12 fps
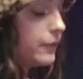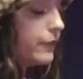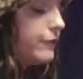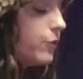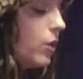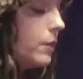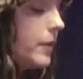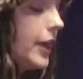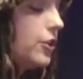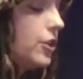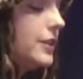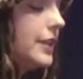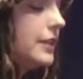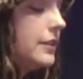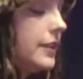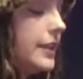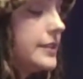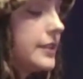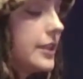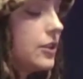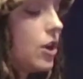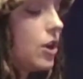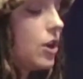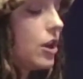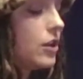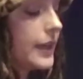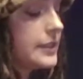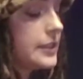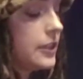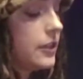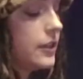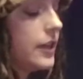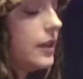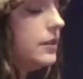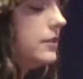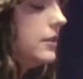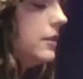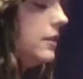Before microneedling to kill all the bacteria,